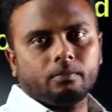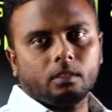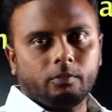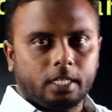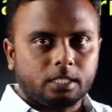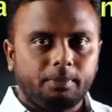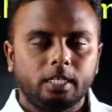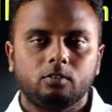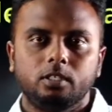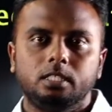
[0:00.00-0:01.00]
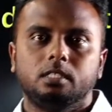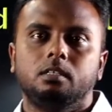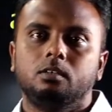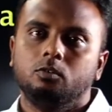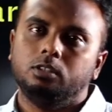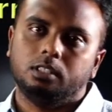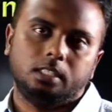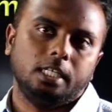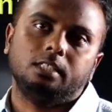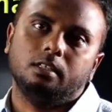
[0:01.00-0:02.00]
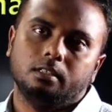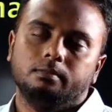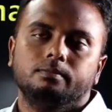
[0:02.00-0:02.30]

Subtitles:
with respect to each other looks stationary.